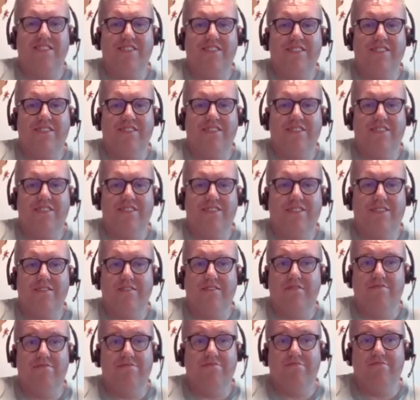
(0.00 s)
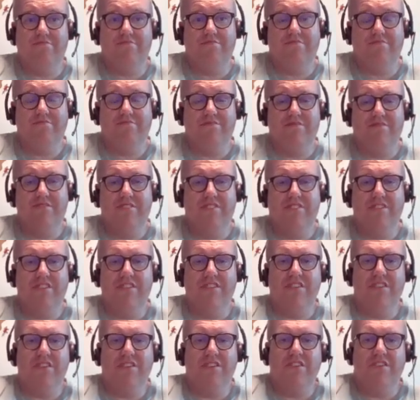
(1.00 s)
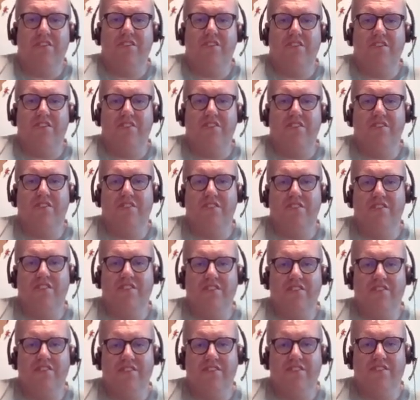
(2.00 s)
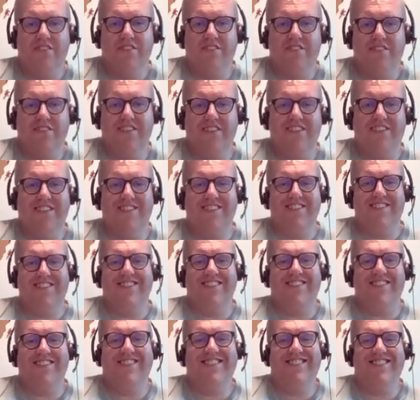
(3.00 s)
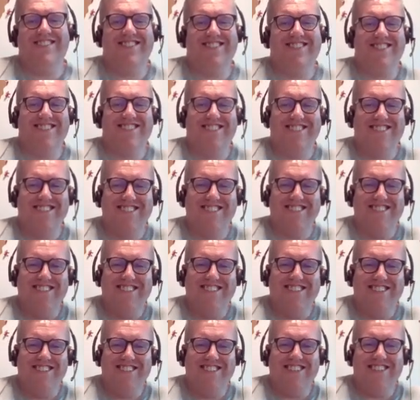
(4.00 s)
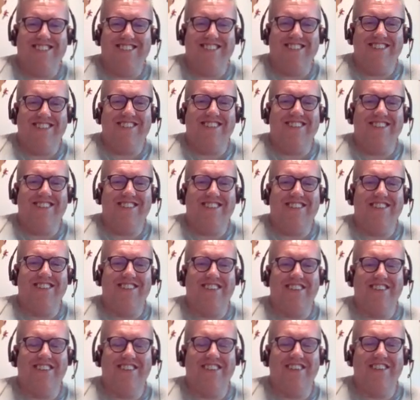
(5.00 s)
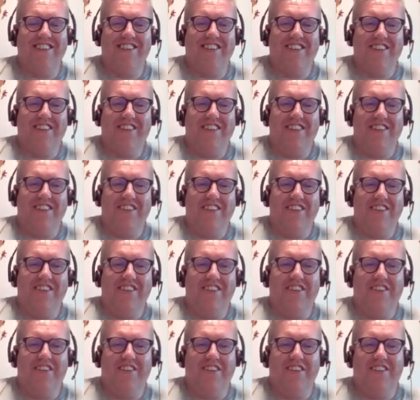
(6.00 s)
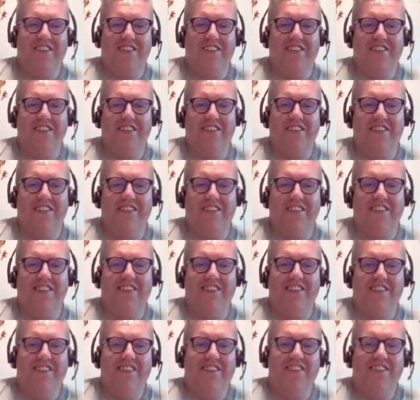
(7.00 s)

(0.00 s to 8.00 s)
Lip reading: The person shown says nothing.